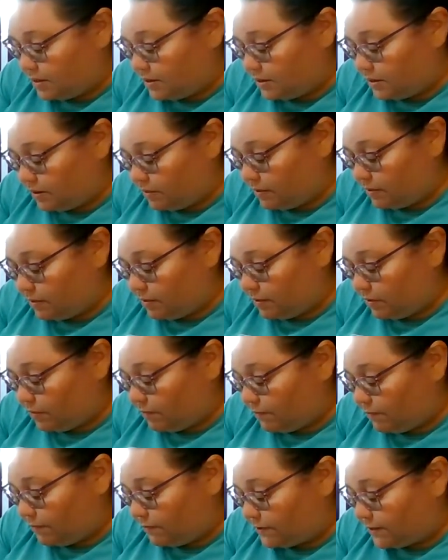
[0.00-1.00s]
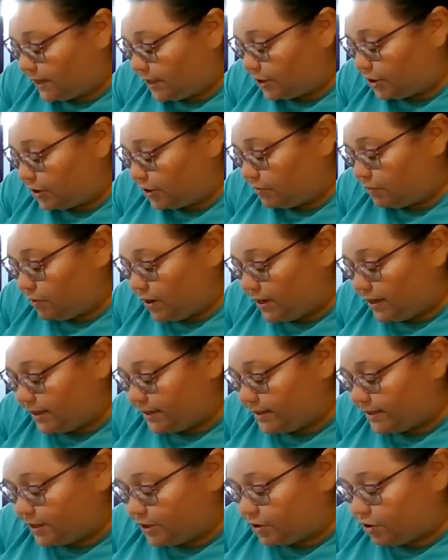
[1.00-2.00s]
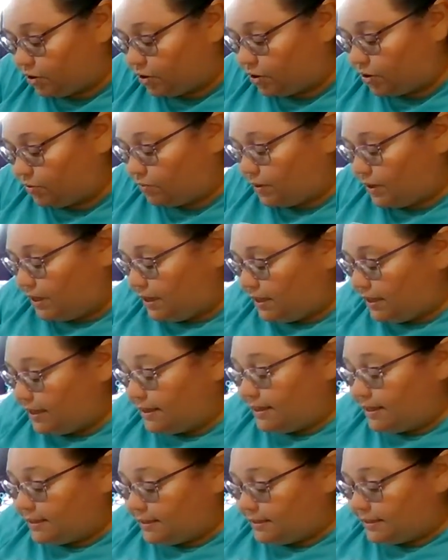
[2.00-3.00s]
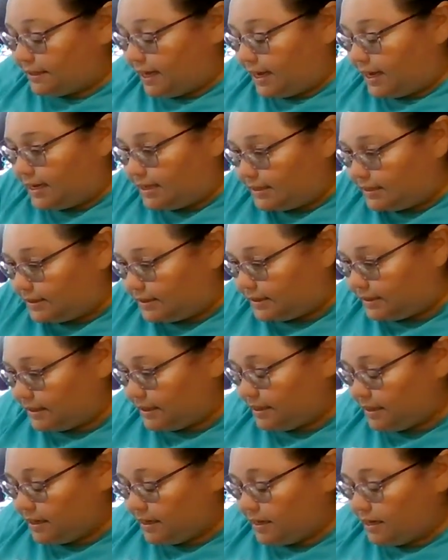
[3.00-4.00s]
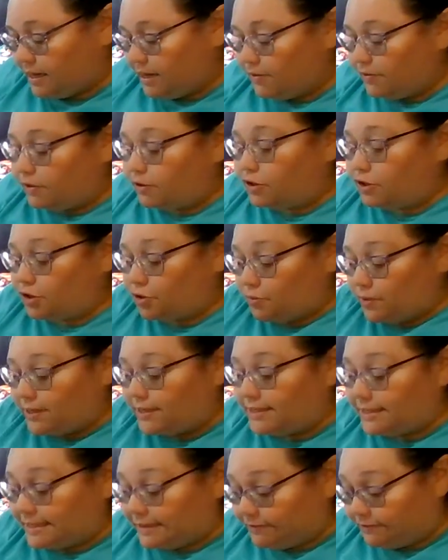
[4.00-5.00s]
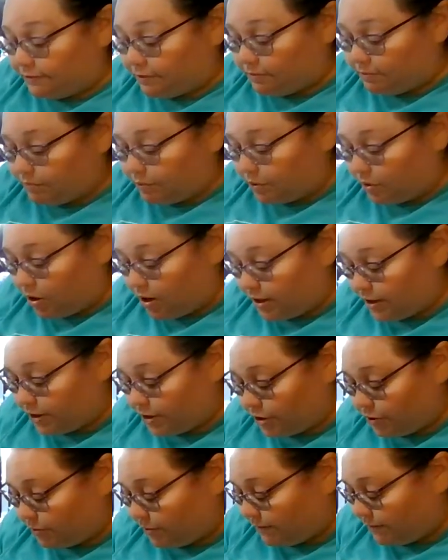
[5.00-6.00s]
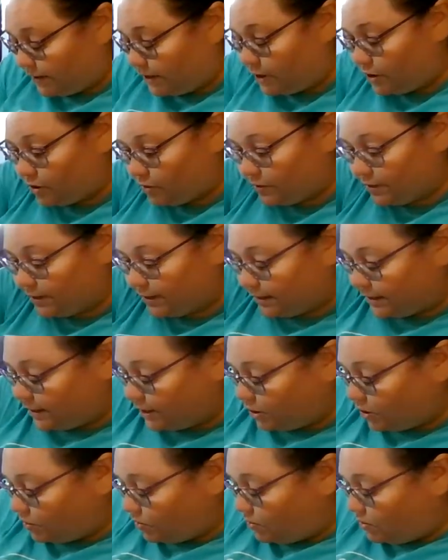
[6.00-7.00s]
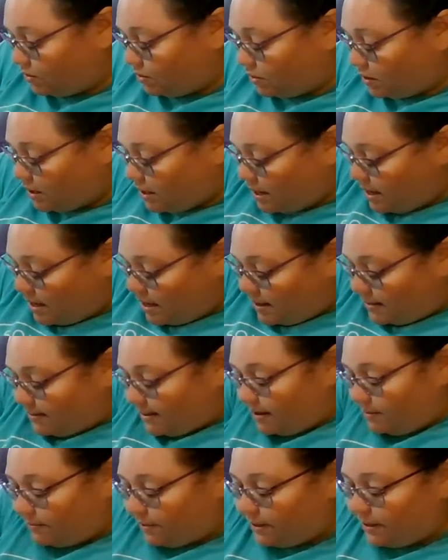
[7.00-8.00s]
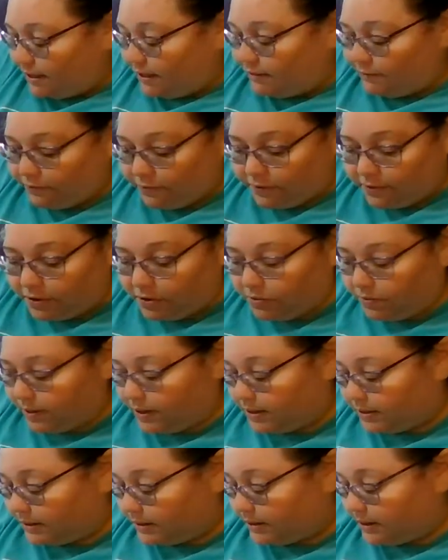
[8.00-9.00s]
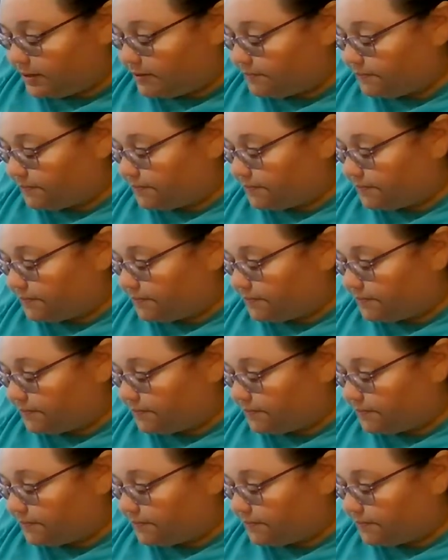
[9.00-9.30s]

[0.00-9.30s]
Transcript: So section 1 is the dark green. In this case, there's 3 different blocks, 2 of each, so 6 total that we need for the quilt.